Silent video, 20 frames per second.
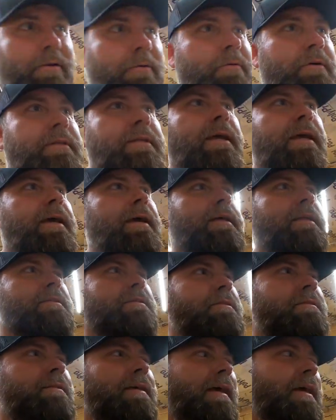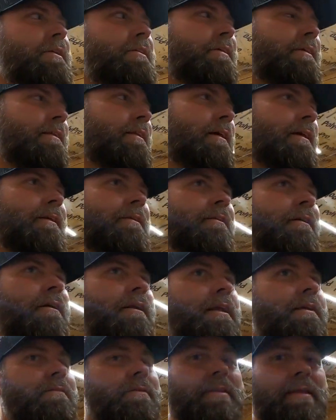know what the heck, it's actually like
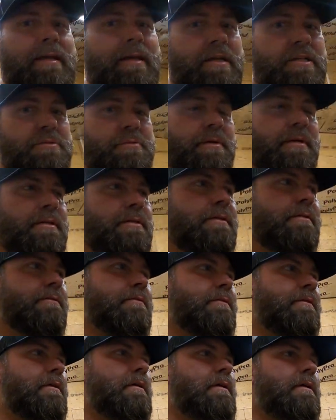not even that expensive.